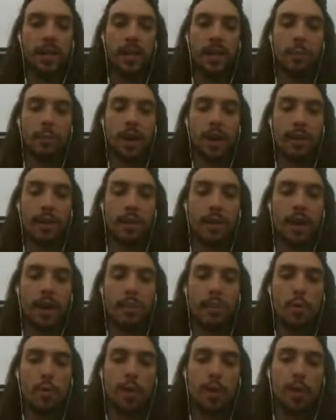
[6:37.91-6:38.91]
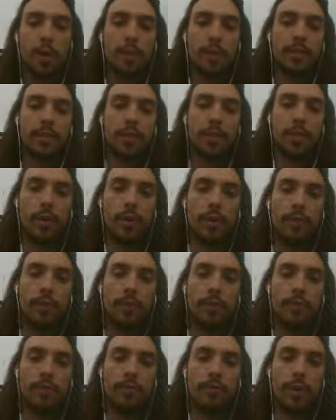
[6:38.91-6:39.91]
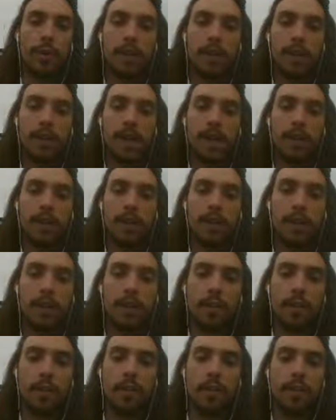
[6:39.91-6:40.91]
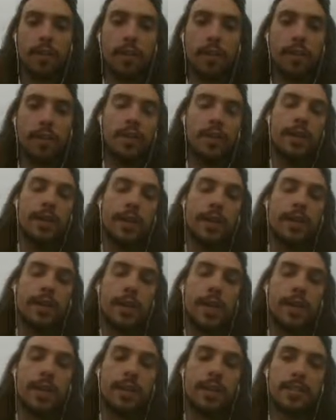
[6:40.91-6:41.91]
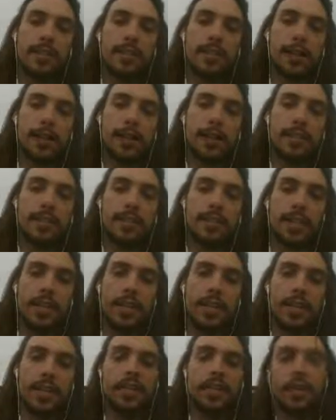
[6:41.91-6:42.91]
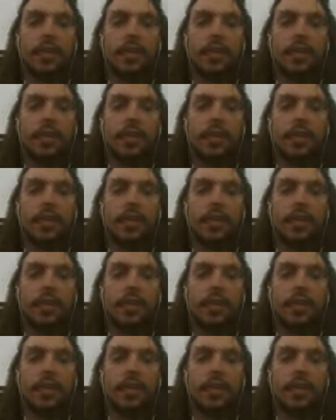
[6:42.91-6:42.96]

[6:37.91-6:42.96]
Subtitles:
water anymore, it's going to fall down to the earth, and that is condensation.